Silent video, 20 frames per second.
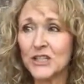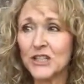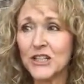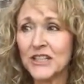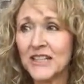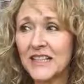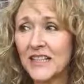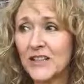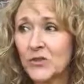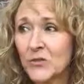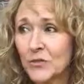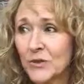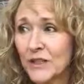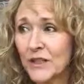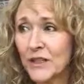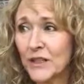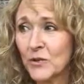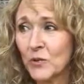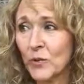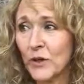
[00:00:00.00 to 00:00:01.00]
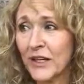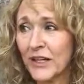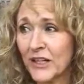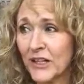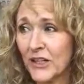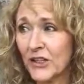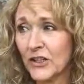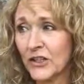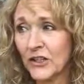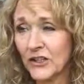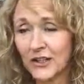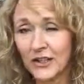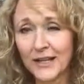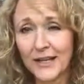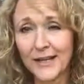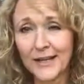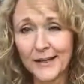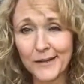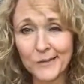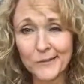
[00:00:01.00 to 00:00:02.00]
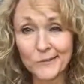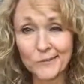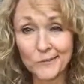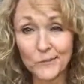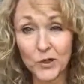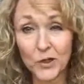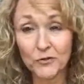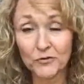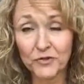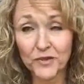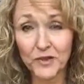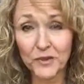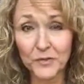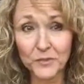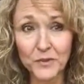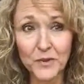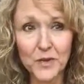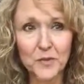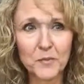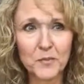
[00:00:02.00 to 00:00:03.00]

She didn't really wear perfume,